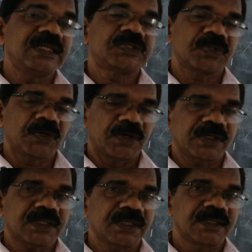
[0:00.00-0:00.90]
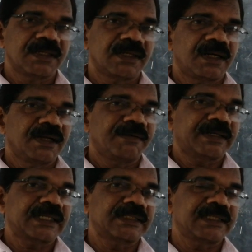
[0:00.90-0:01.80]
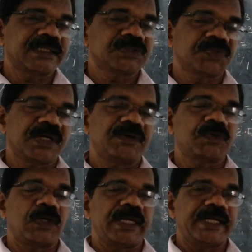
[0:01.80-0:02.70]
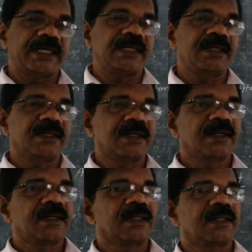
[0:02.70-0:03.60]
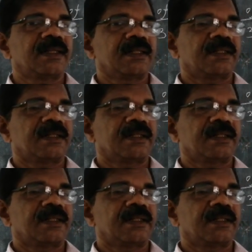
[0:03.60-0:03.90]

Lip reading: In short, what are things you have to learn?